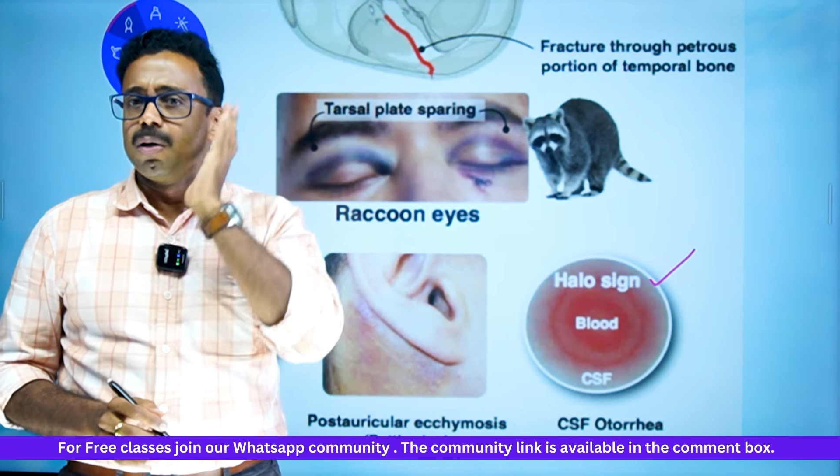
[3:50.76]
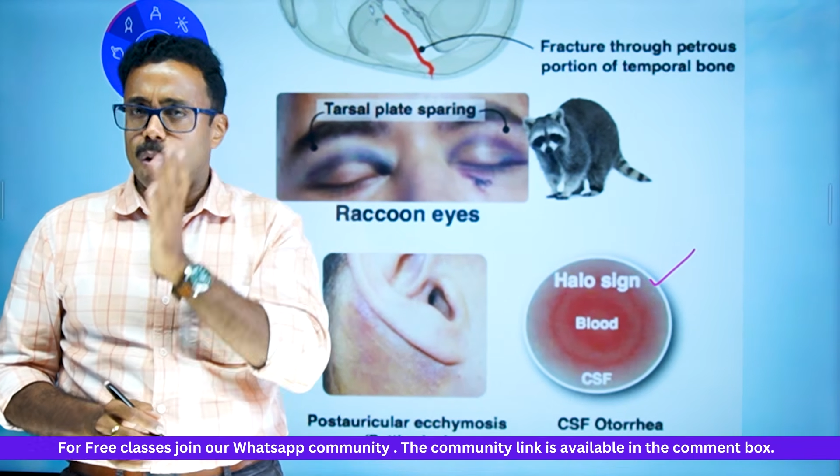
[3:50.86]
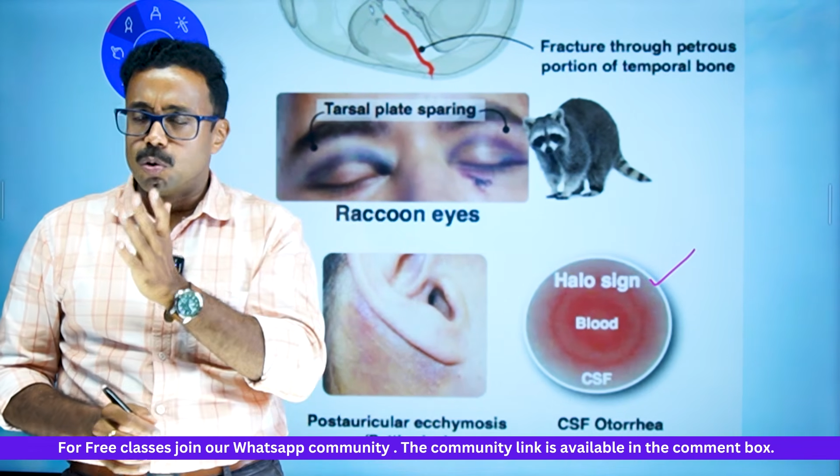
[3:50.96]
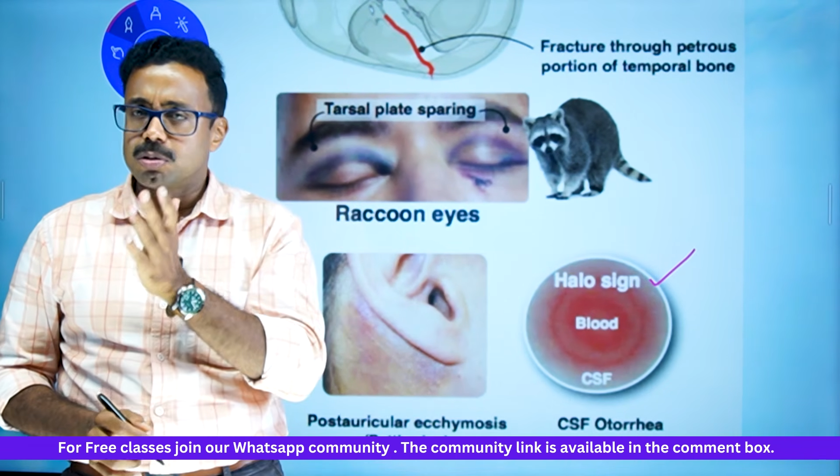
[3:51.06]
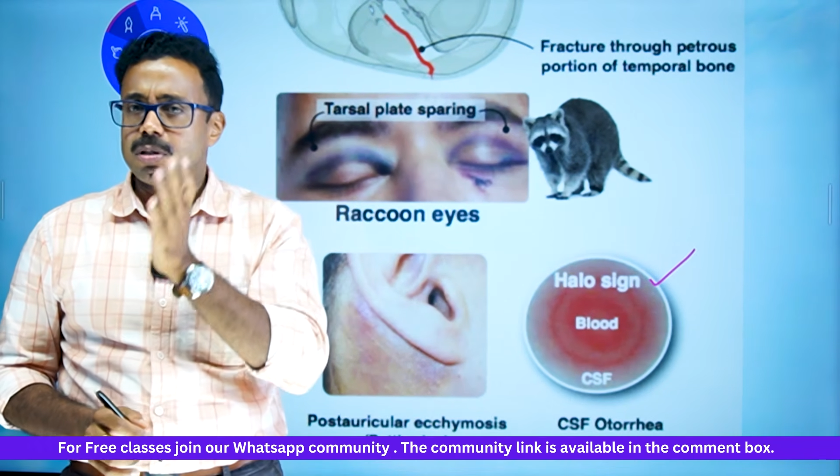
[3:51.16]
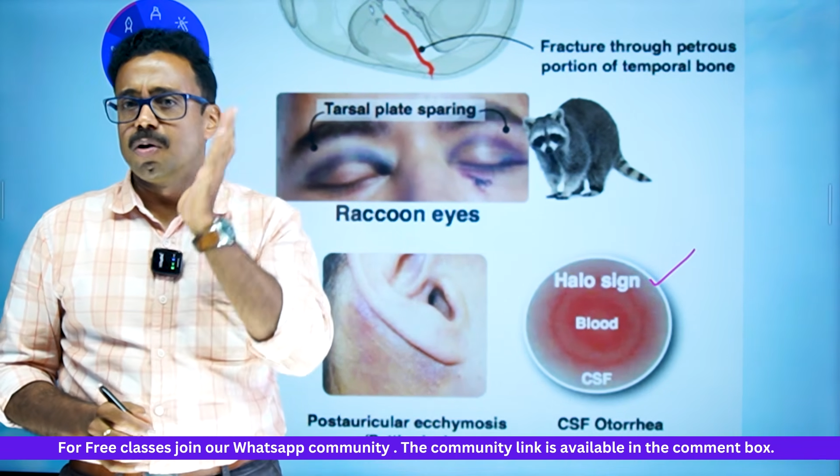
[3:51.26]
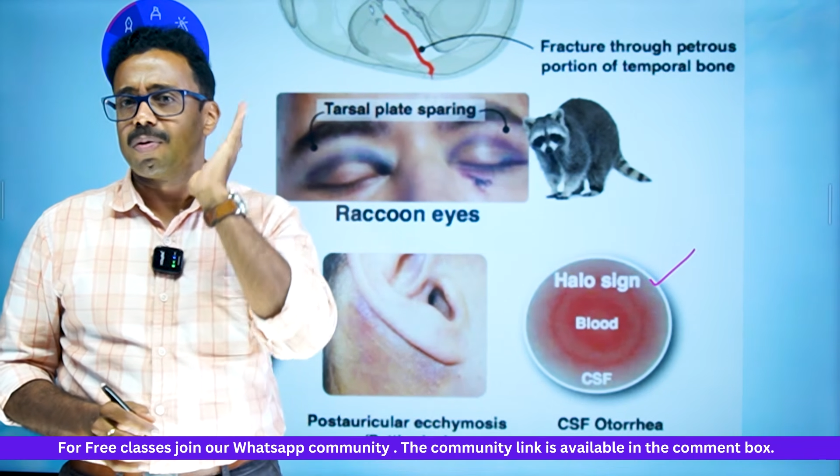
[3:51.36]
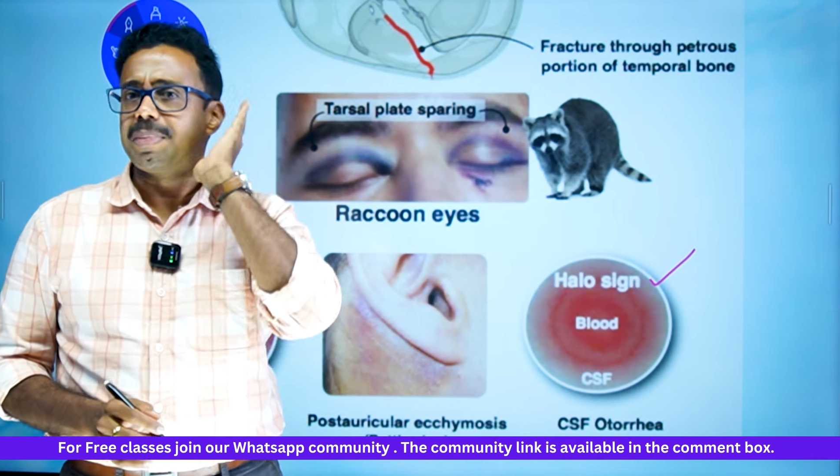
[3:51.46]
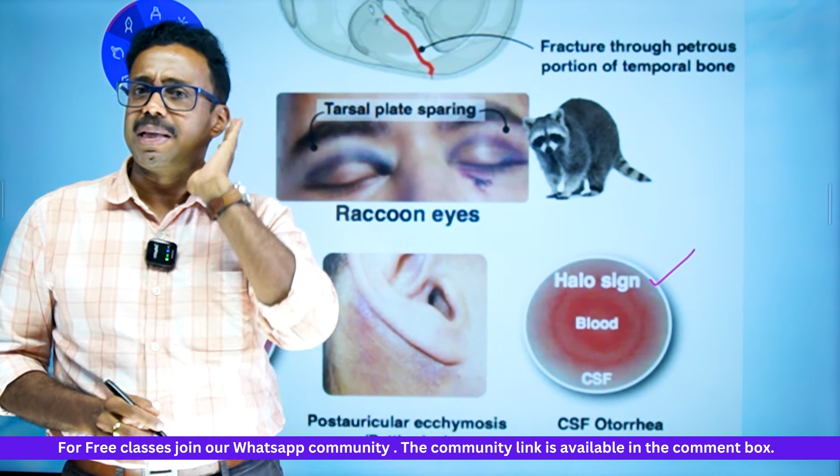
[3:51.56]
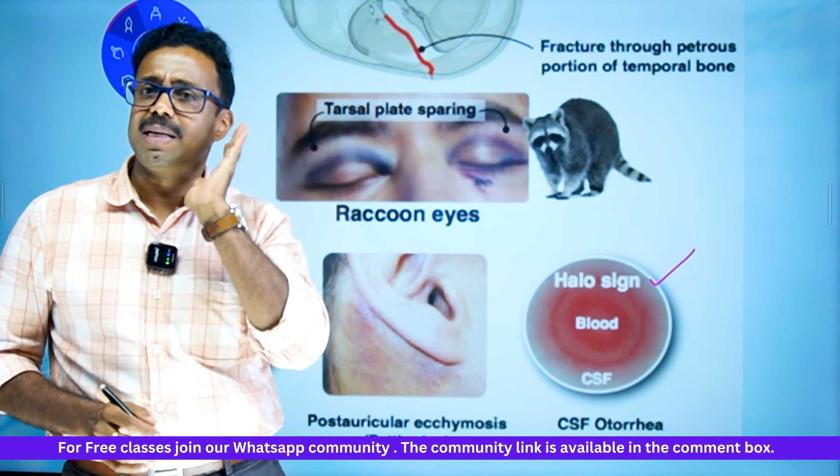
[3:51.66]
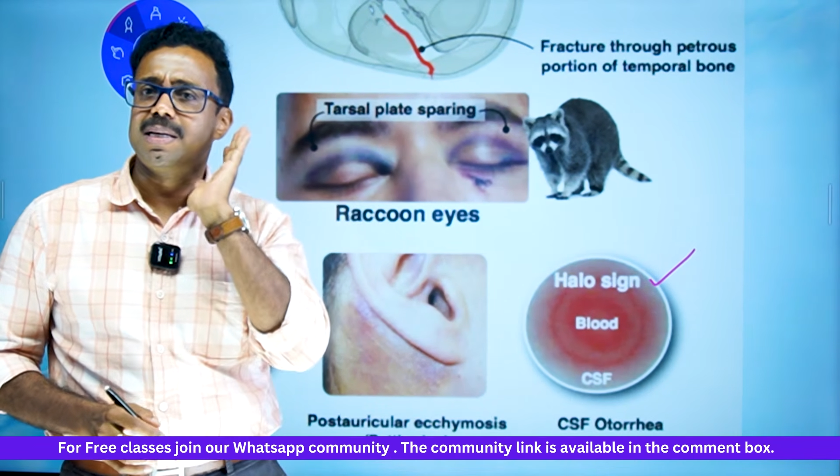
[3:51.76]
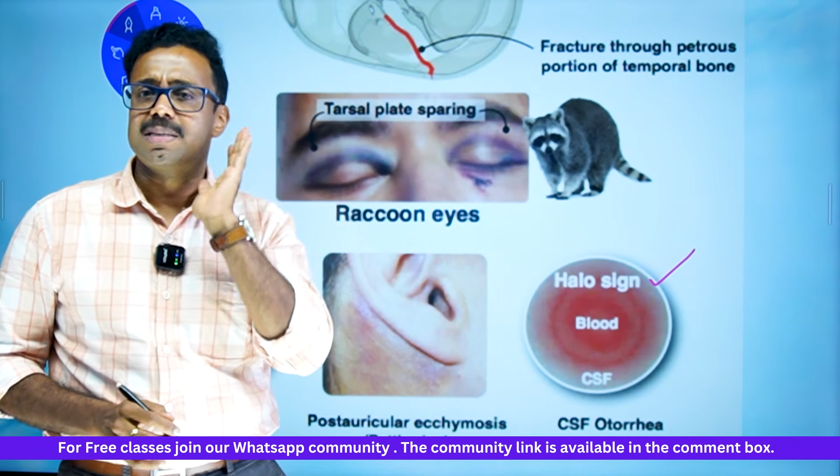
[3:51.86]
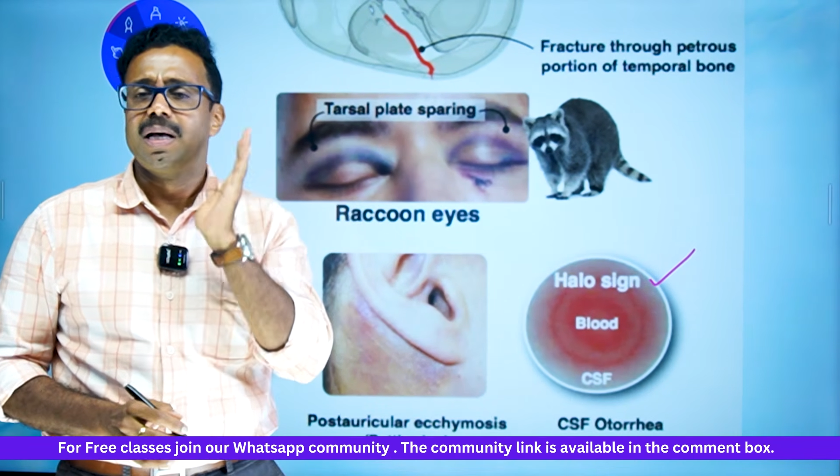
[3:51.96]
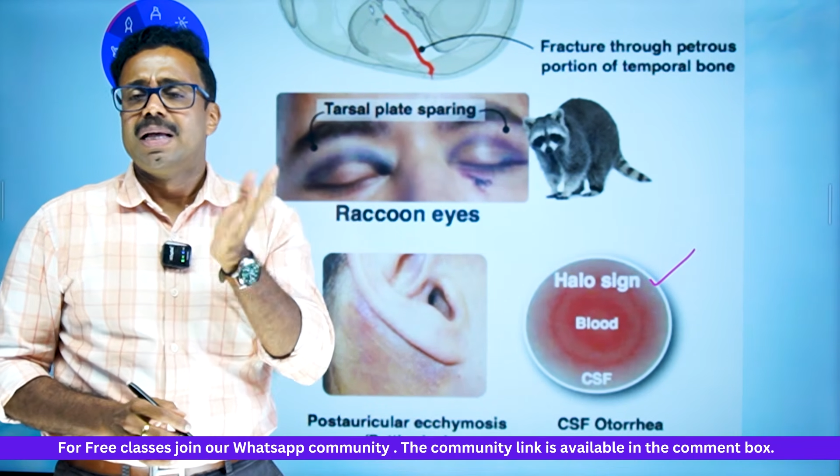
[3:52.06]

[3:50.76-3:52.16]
nose, from the ears,